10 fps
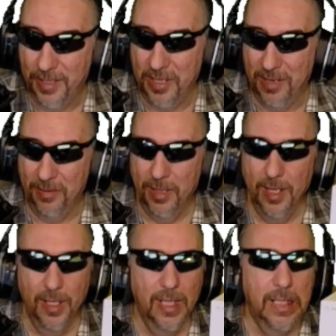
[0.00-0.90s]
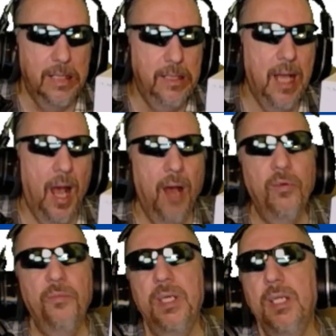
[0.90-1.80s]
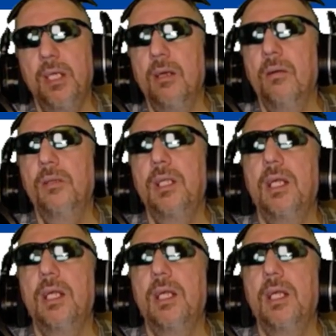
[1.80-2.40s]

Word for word: you know, that would be the only